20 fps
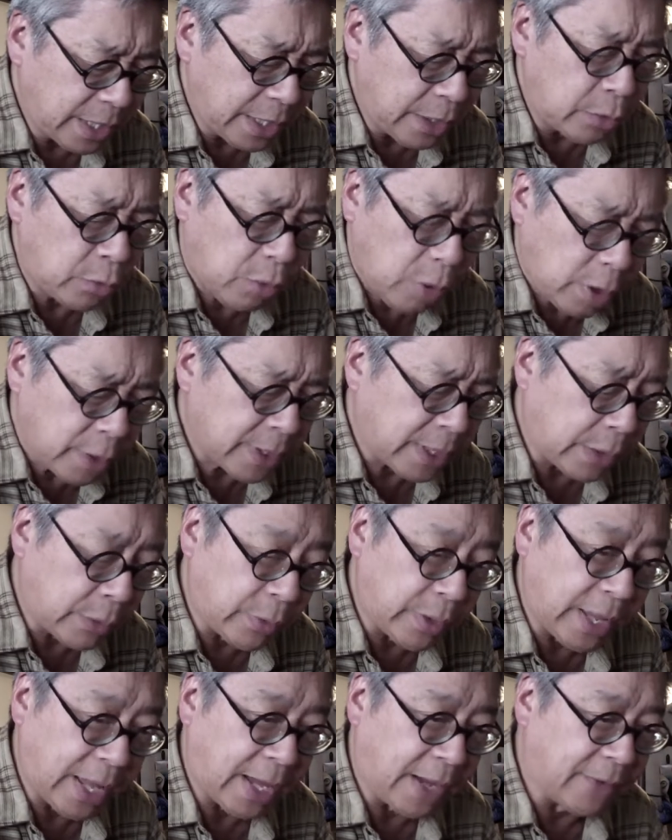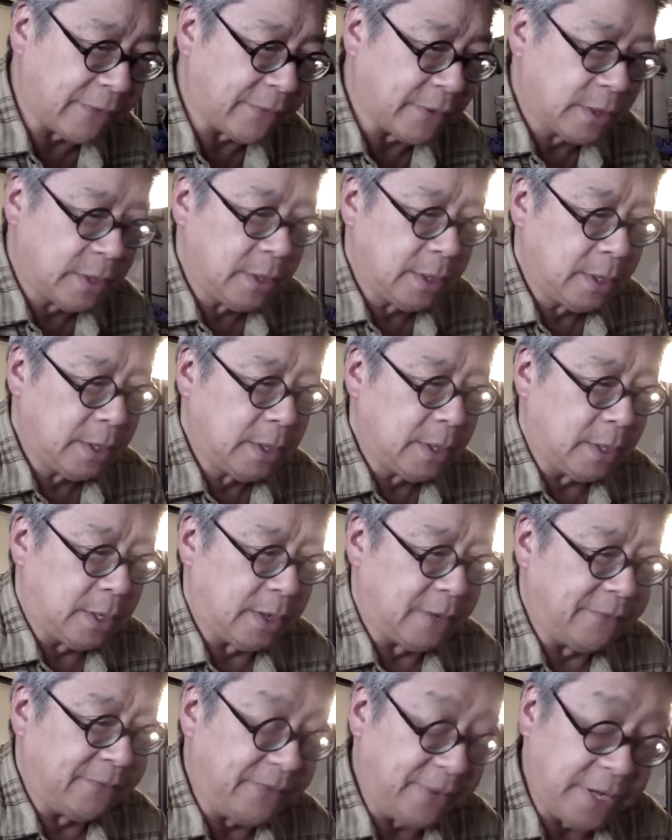later on, they would have
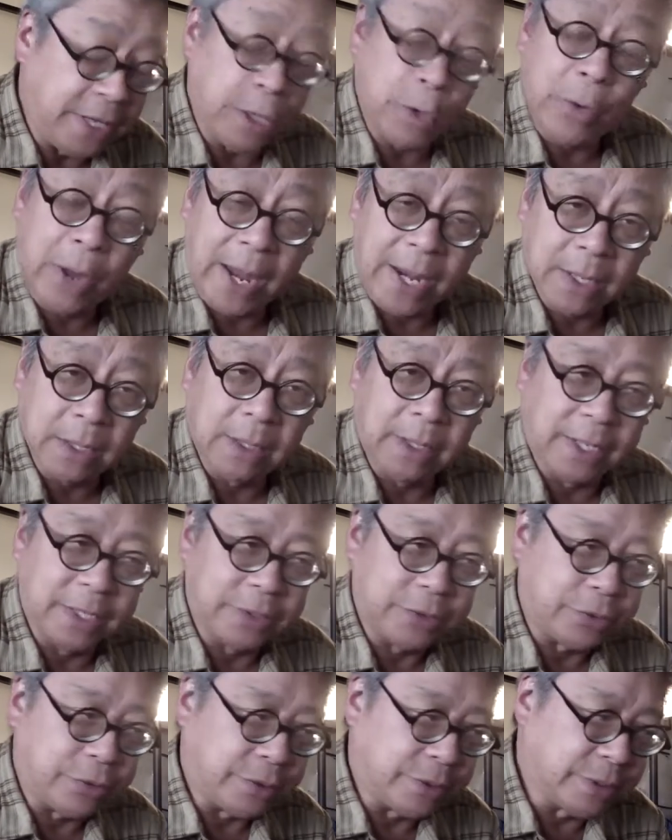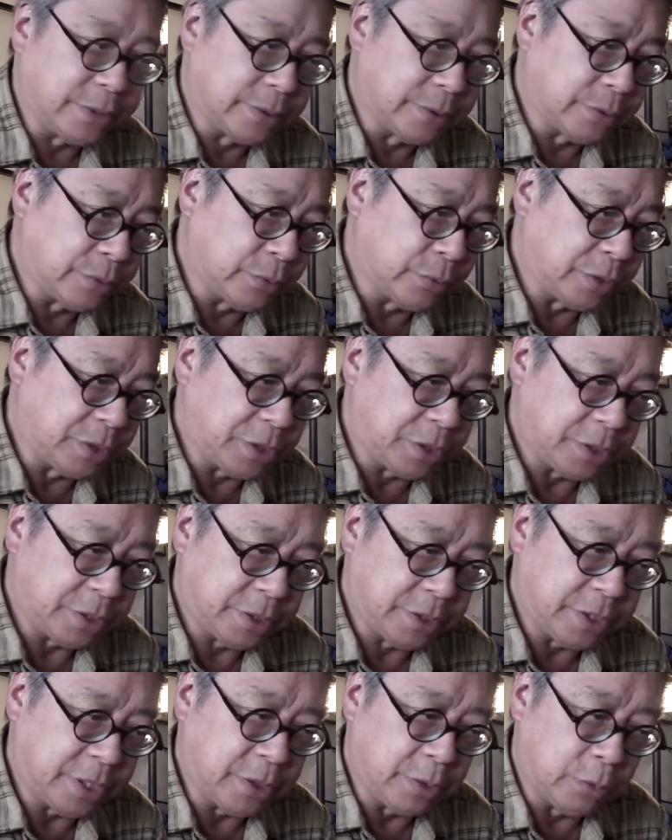uh, video analyzers,
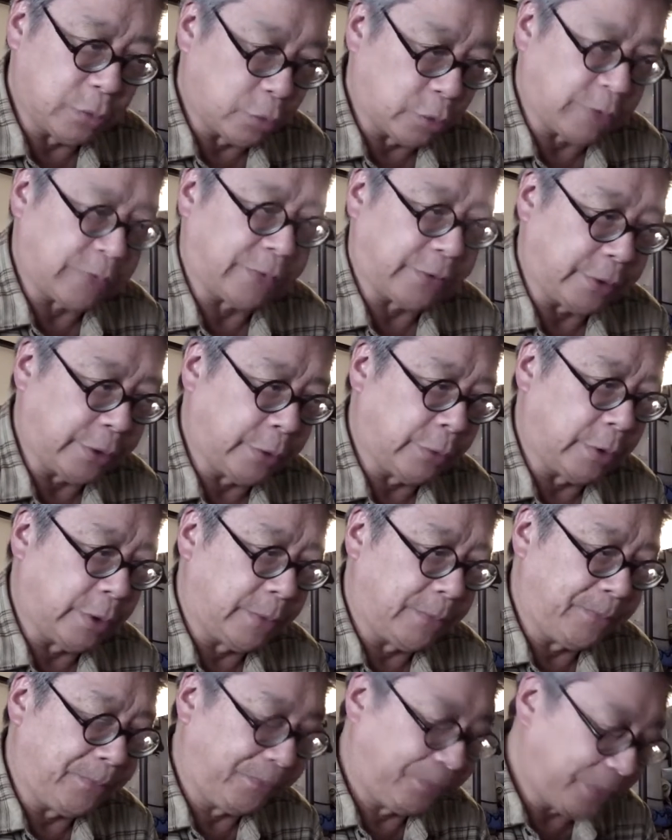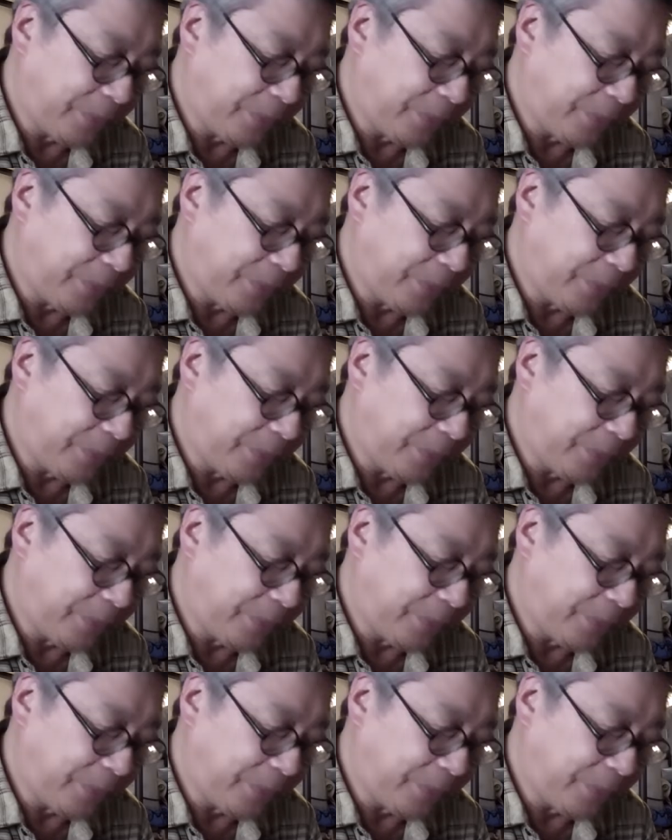which didn't work very well.